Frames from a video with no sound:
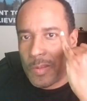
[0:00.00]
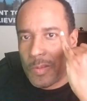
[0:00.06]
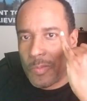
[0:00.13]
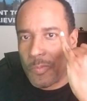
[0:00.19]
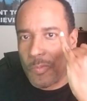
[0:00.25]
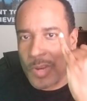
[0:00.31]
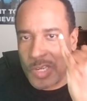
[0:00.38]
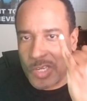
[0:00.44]

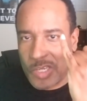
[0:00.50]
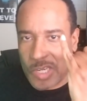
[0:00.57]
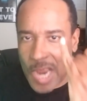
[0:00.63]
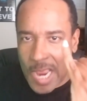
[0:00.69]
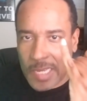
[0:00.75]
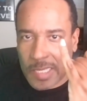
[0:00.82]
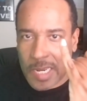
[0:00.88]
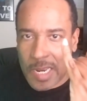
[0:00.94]

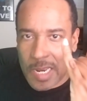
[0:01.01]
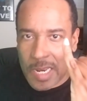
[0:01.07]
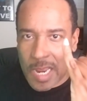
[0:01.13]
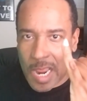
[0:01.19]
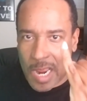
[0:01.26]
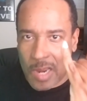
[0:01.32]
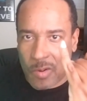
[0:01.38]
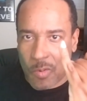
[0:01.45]
rejected
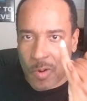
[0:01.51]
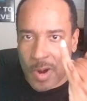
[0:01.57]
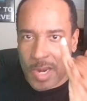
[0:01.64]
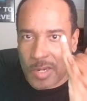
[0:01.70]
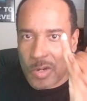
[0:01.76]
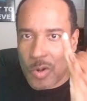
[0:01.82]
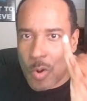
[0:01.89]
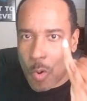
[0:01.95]
and or
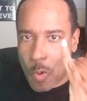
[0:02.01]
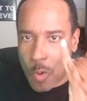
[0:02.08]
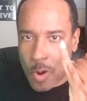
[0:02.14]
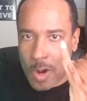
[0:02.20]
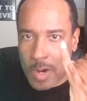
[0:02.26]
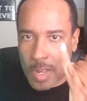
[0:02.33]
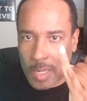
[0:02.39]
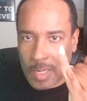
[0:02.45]

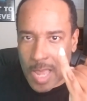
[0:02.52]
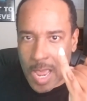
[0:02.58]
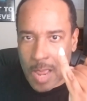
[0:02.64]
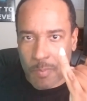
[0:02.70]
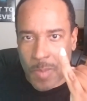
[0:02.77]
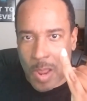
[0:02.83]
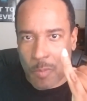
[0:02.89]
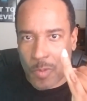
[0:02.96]
ignored a
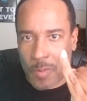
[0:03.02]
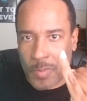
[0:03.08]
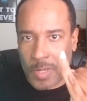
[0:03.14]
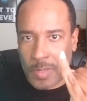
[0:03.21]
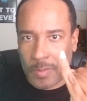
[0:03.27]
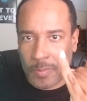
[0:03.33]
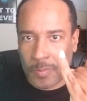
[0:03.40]
lot by women